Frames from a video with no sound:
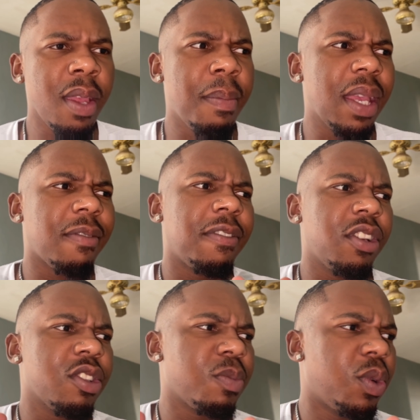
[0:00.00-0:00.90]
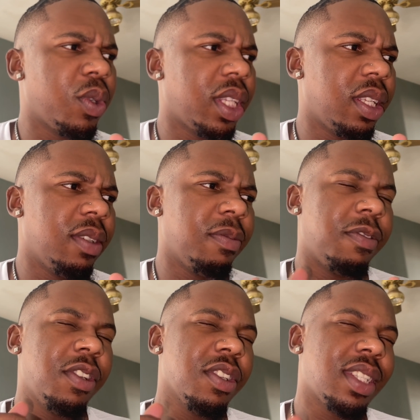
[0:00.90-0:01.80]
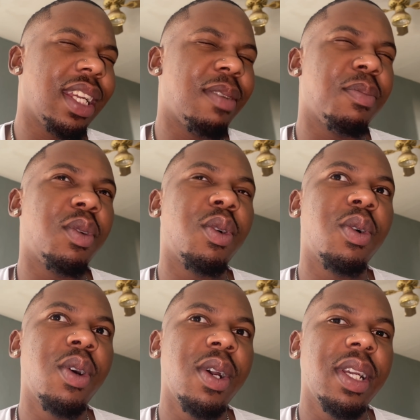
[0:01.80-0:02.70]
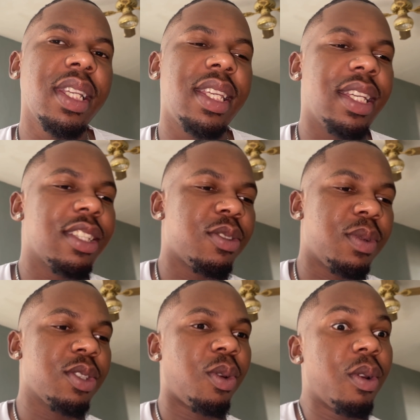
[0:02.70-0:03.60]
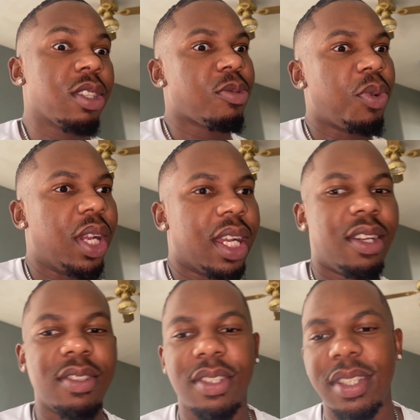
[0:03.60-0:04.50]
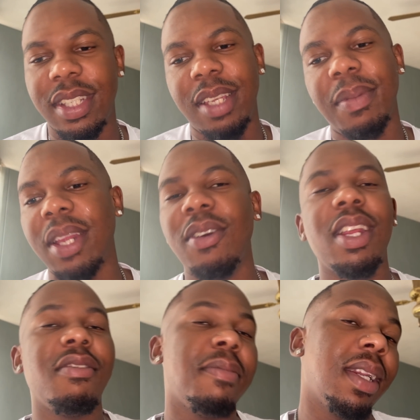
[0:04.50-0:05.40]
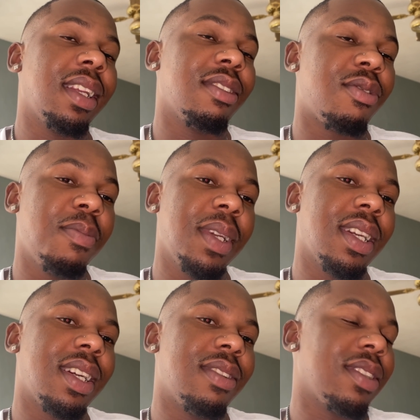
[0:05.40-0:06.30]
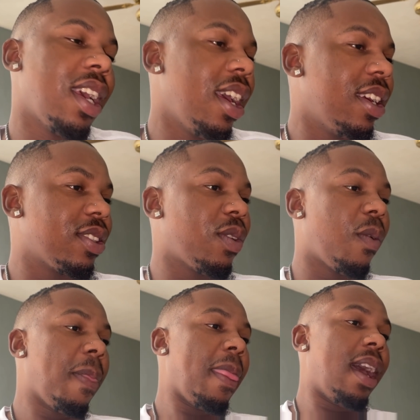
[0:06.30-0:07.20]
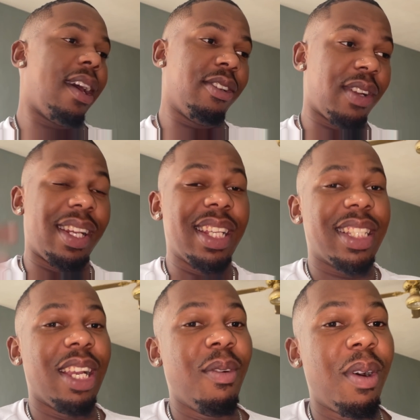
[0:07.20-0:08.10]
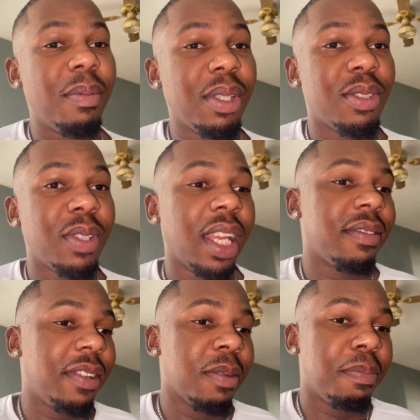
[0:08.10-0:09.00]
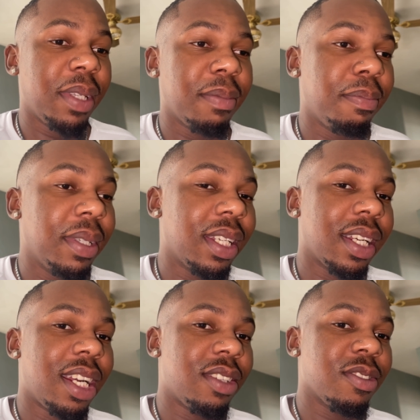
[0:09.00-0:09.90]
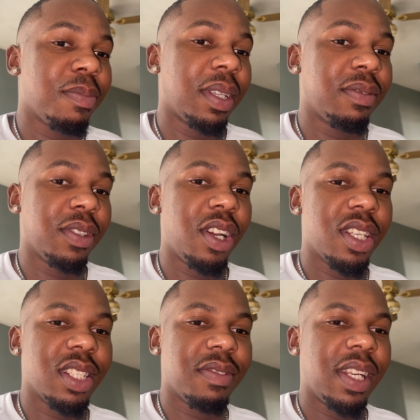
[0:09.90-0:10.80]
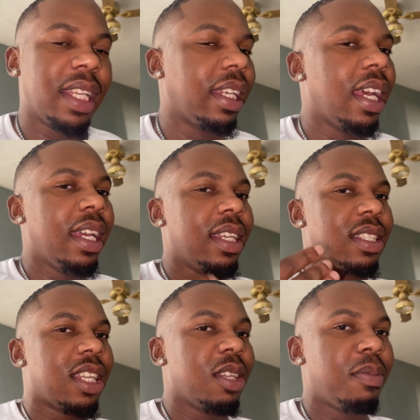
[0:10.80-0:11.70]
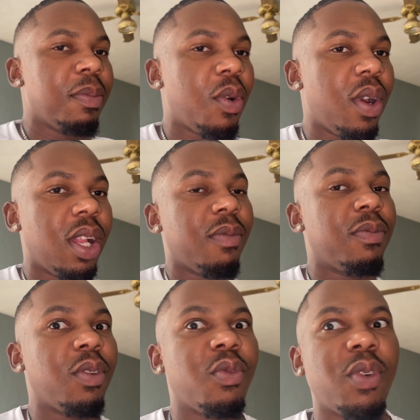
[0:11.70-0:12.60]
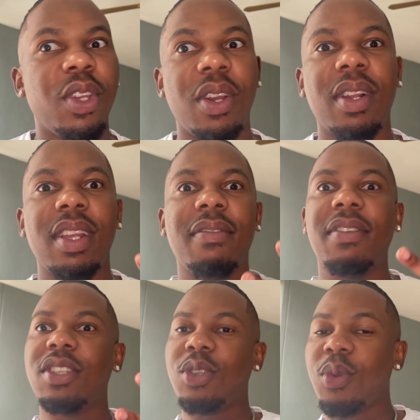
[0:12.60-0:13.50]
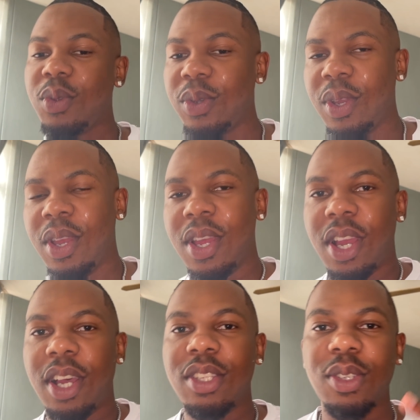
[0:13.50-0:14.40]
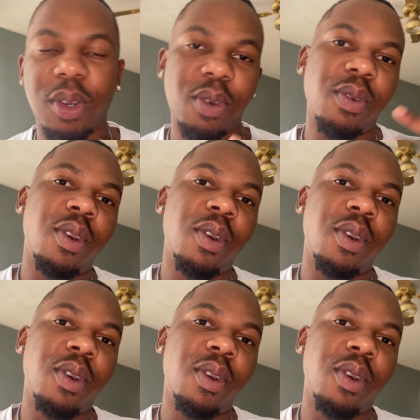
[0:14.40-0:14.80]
make videos that are more geared towards growing small accounts, because hey man, not everybody can grow big accounts. So I don't know, unless y'all want me to like flick big accounts, but for now I just feel like it's gonna be more helpful for y'all if I show you how to grow